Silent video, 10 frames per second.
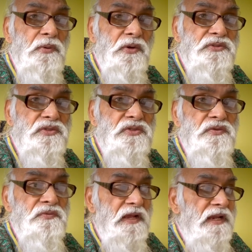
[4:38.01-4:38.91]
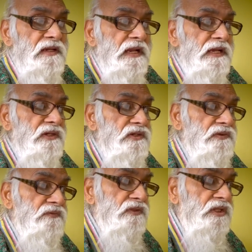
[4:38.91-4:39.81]
positive and
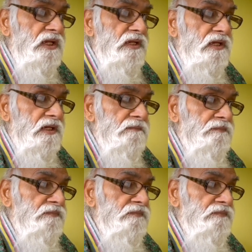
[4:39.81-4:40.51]
negative thinking.